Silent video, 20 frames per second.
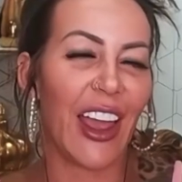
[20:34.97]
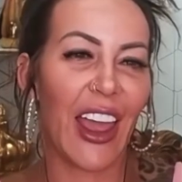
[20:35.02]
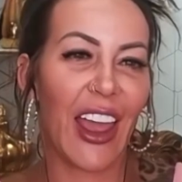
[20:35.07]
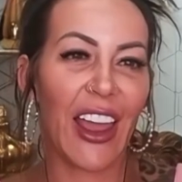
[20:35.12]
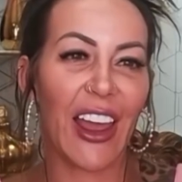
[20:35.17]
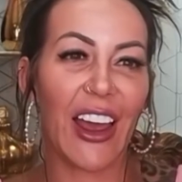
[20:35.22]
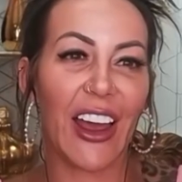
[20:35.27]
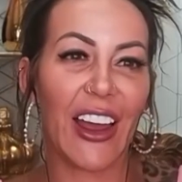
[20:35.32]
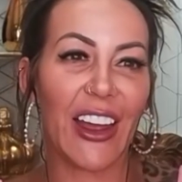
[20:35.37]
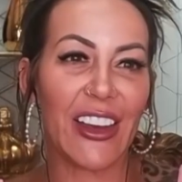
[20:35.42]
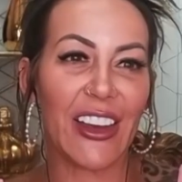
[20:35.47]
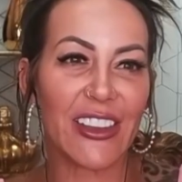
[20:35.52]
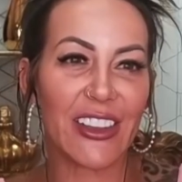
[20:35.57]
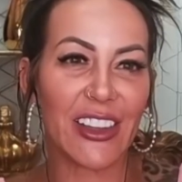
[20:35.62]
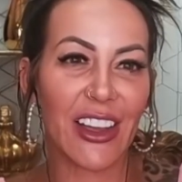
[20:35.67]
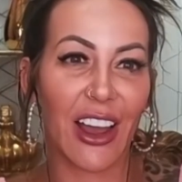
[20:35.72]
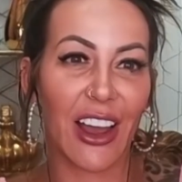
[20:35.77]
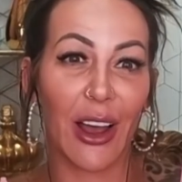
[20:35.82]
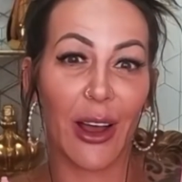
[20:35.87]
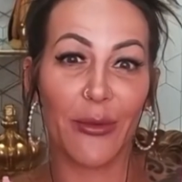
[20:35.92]
And
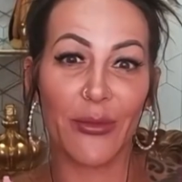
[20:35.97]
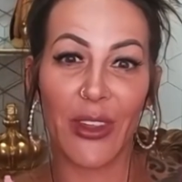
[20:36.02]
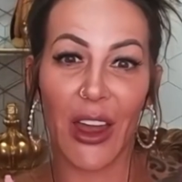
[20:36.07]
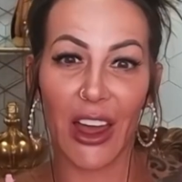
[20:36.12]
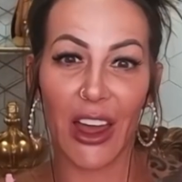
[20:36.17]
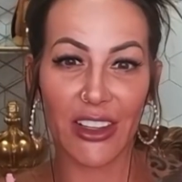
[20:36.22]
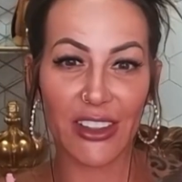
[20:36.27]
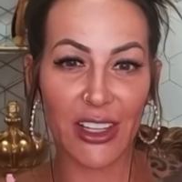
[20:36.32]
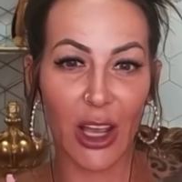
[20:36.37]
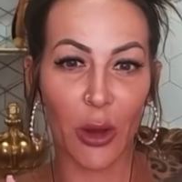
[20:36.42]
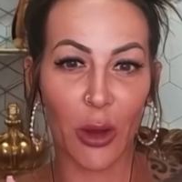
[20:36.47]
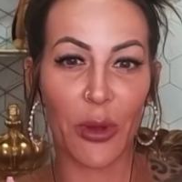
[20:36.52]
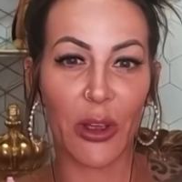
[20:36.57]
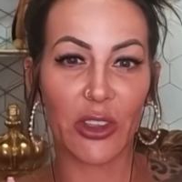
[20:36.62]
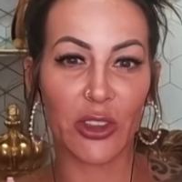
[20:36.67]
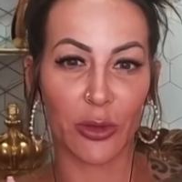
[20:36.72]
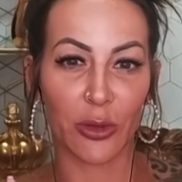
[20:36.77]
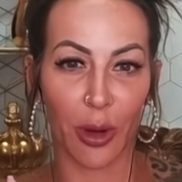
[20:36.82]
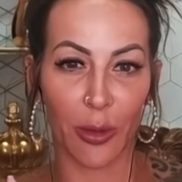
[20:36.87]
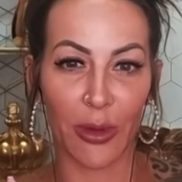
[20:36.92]
that is how
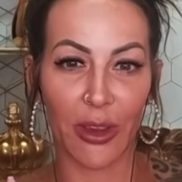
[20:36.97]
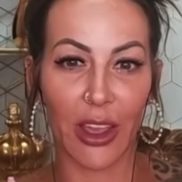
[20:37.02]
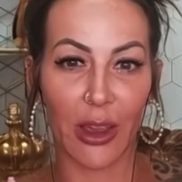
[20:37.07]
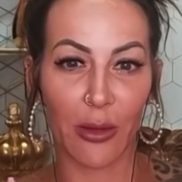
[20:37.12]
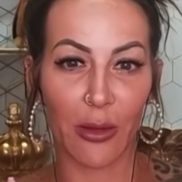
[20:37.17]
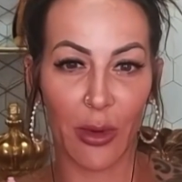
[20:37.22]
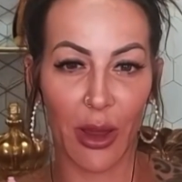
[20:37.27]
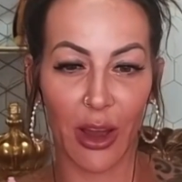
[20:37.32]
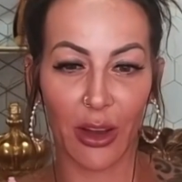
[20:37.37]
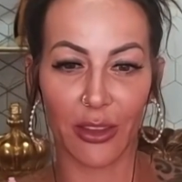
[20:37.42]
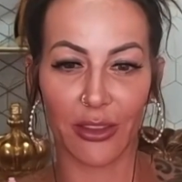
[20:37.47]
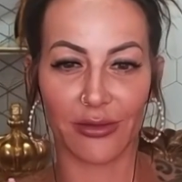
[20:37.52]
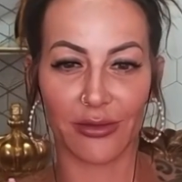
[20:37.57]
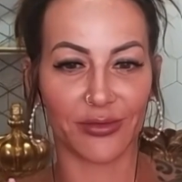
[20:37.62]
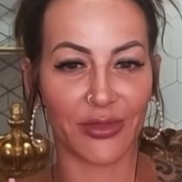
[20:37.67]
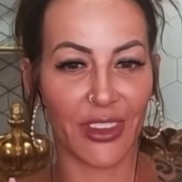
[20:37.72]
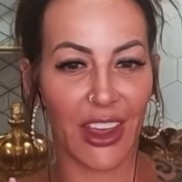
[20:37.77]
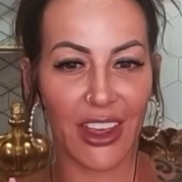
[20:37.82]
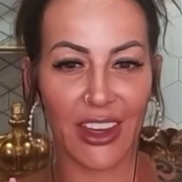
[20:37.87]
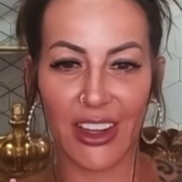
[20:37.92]
Patriot Barbie came about.
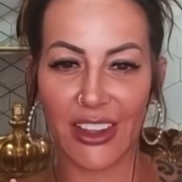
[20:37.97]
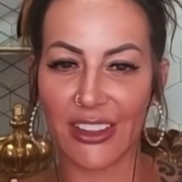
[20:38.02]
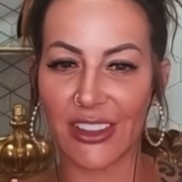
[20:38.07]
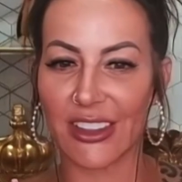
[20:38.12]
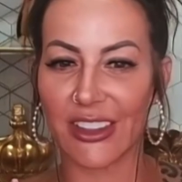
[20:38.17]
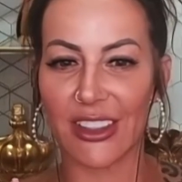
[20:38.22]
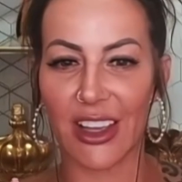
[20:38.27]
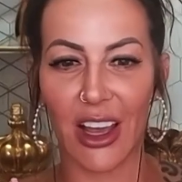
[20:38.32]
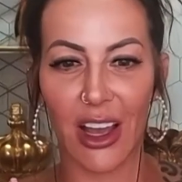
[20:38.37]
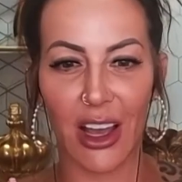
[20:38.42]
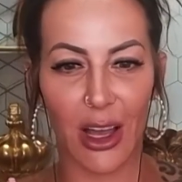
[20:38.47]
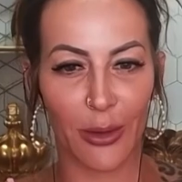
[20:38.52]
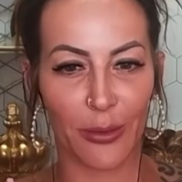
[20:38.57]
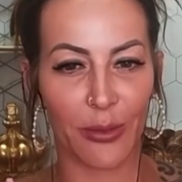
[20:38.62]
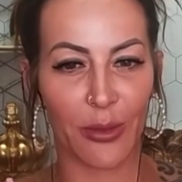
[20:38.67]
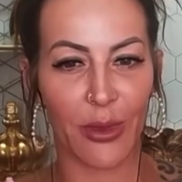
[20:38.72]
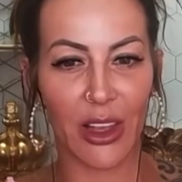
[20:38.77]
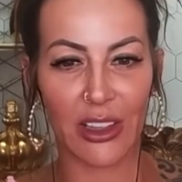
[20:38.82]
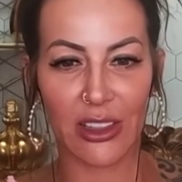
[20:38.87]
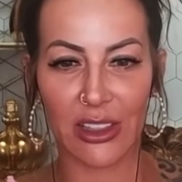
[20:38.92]
And
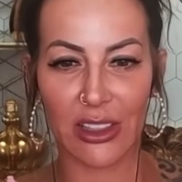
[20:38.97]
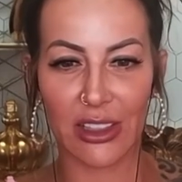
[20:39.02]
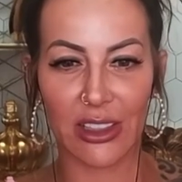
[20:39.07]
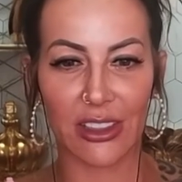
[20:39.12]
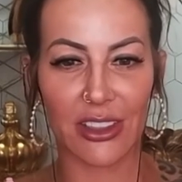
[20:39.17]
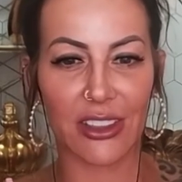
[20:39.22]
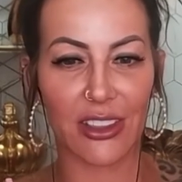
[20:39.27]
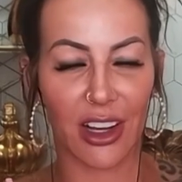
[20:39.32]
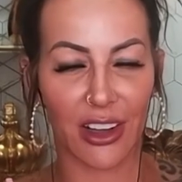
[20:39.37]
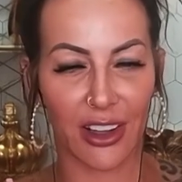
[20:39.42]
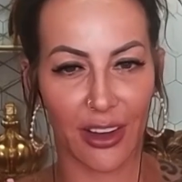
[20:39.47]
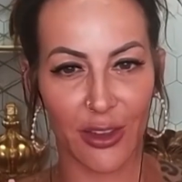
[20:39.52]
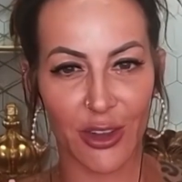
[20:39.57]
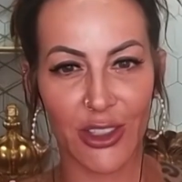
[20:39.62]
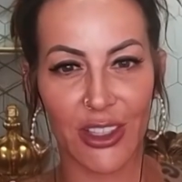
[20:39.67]
it's stuck ever